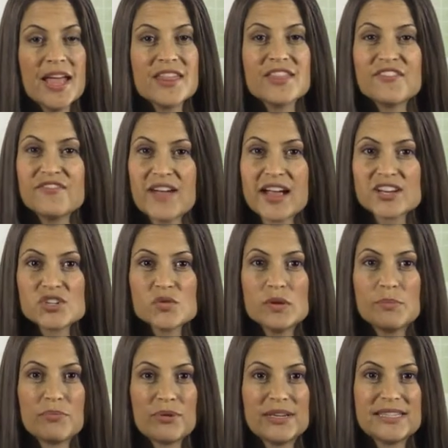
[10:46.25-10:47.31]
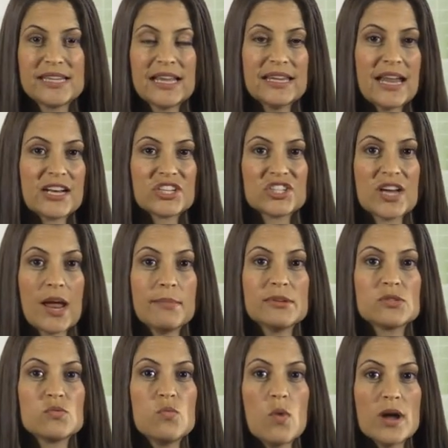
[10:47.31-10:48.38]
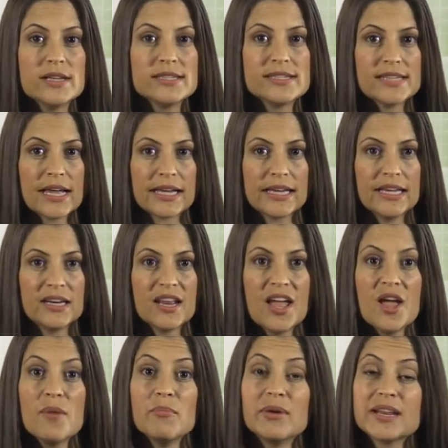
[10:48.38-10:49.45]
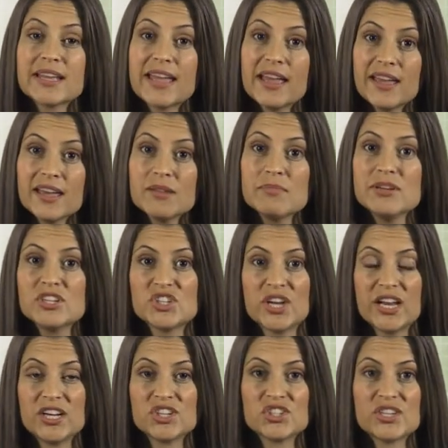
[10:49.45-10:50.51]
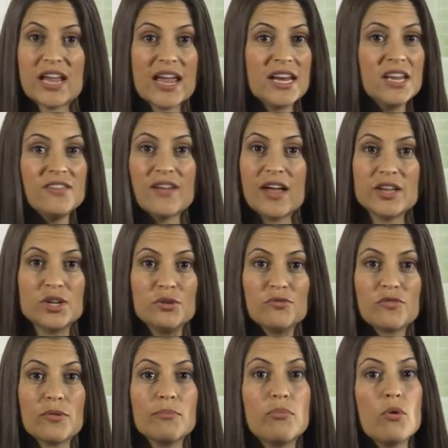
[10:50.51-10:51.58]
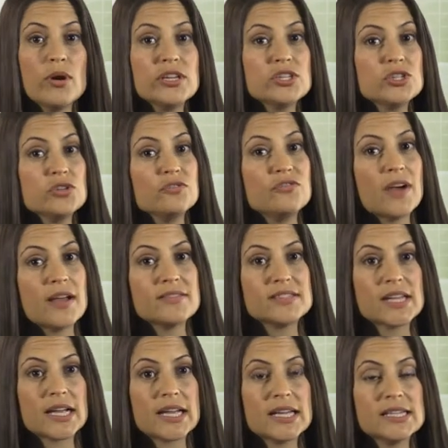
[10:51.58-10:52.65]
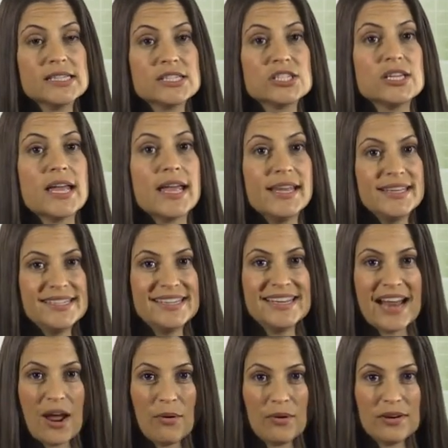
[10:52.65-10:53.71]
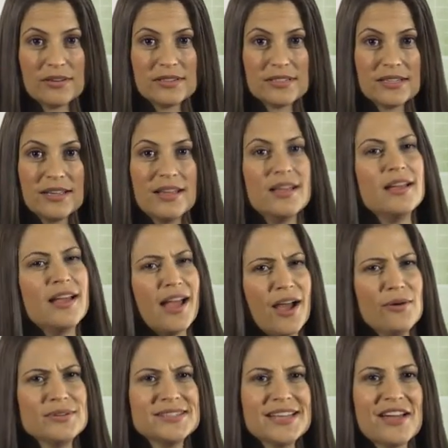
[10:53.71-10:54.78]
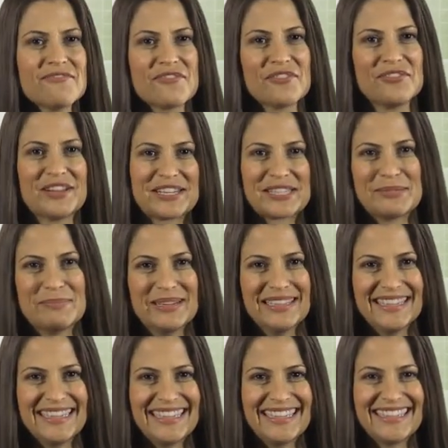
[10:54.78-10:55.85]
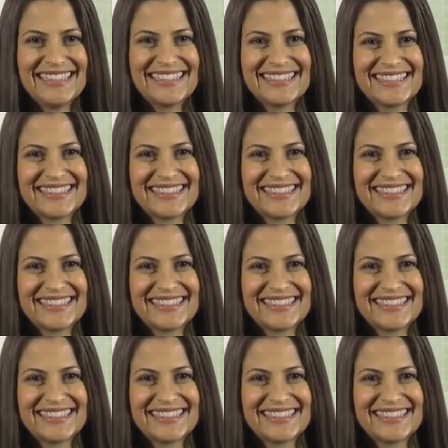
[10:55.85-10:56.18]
The factory preset latch time is 1 second, but it can be changed to any value from 0.25 seconds to 18 hours. How is that for flexibility?